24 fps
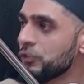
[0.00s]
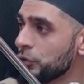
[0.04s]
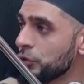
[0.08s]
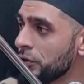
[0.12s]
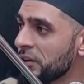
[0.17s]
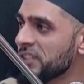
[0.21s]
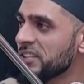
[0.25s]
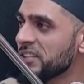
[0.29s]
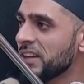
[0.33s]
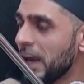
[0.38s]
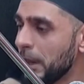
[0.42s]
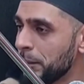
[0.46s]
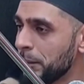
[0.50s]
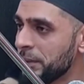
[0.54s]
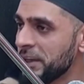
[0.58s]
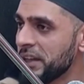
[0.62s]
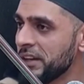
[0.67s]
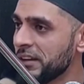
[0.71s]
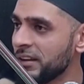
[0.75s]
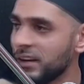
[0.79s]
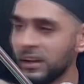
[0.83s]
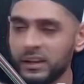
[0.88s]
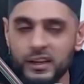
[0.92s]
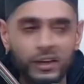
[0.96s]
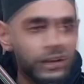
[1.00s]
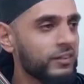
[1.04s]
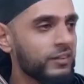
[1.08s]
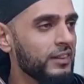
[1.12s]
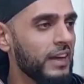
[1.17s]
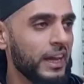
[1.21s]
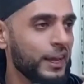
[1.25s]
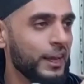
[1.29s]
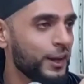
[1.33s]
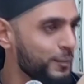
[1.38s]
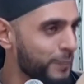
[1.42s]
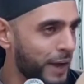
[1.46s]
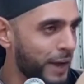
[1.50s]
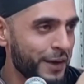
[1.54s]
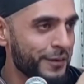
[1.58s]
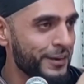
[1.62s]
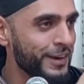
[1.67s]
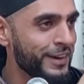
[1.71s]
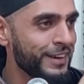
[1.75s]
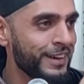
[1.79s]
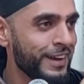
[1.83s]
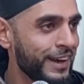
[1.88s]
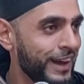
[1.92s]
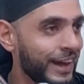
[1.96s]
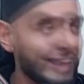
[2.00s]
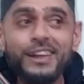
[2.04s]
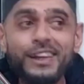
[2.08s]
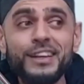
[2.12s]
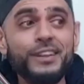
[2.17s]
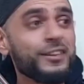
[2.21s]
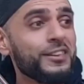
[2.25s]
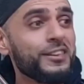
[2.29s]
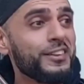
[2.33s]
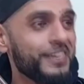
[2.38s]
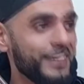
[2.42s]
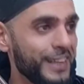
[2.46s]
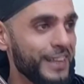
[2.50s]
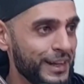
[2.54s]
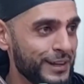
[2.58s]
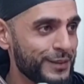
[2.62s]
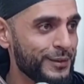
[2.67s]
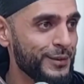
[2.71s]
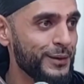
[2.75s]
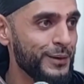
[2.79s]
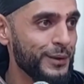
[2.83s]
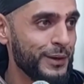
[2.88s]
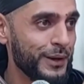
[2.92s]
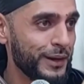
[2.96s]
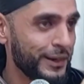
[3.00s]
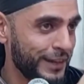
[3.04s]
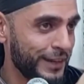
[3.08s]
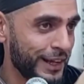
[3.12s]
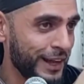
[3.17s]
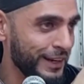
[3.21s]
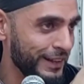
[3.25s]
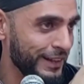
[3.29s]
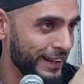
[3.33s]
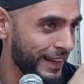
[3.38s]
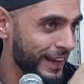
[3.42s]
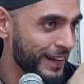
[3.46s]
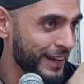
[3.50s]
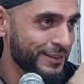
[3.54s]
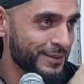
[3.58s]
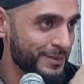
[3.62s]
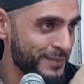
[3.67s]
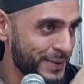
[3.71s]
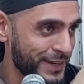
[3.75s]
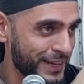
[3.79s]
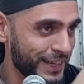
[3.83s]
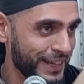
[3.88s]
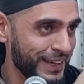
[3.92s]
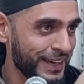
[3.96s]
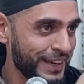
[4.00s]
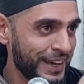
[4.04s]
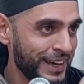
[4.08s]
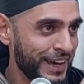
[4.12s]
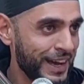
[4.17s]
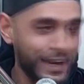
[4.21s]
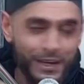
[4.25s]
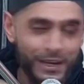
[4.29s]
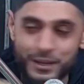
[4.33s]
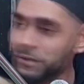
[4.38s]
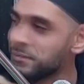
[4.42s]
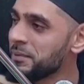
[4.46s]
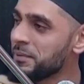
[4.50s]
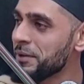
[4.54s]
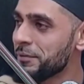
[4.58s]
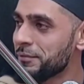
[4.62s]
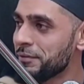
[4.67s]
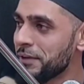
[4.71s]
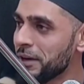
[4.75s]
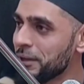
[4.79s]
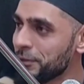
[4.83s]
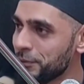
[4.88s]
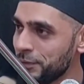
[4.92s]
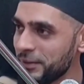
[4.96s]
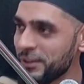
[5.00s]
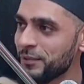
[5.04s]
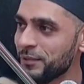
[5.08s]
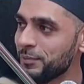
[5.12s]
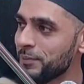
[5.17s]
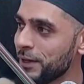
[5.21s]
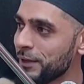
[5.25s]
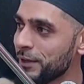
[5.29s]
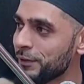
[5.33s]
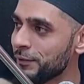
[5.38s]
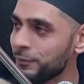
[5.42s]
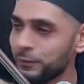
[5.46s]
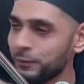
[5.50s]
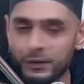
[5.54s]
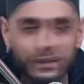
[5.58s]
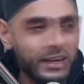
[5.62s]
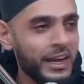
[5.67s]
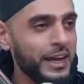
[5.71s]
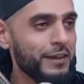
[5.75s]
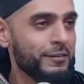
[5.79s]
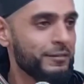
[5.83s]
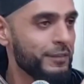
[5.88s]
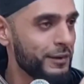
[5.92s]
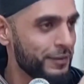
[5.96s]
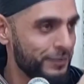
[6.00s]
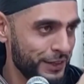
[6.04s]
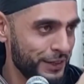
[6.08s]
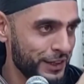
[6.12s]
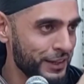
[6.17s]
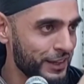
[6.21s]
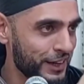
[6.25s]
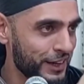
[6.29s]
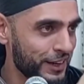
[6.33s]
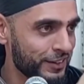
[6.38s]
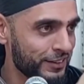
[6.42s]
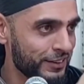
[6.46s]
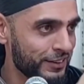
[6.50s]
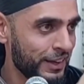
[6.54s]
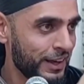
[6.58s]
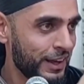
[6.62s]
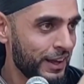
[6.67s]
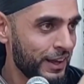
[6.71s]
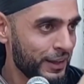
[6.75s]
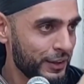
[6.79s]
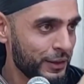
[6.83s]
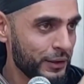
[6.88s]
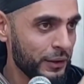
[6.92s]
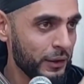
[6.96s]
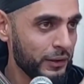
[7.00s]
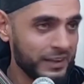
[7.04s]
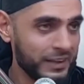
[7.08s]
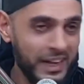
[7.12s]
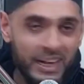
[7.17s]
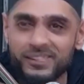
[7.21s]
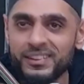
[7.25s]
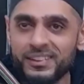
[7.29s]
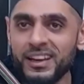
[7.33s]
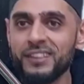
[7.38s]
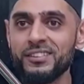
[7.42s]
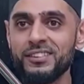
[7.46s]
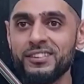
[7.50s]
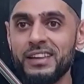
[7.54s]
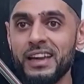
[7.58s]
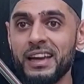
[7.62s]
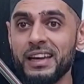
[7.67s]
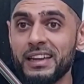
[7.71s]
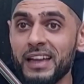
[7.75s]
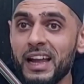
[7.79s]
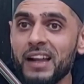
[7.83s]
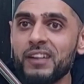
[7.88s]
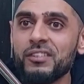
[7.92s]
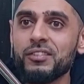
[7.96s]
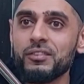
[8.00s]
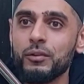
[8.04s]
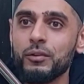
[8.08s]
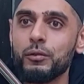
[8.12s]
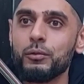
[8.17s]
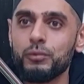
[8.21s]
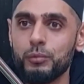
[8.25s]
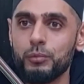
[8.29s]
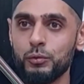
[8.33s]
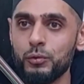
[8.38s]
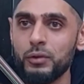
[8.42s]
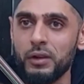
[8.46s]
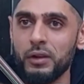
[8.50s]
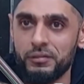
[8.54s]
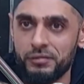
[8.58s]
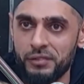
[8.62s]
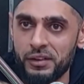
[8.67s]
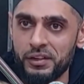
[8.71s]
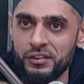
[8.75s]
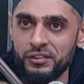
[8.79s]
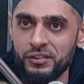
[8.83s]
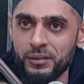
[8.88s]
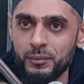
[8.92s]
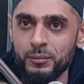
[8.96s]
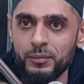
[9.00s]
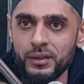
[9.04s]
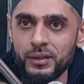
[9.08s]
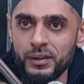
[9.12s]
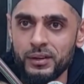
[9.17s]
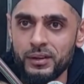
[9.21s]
joyous happening, like he's getting married and he doesn't tell you until the last minute. And you've been friends with this person for 10, 15 years. You know, that's actually against the usul of friendship,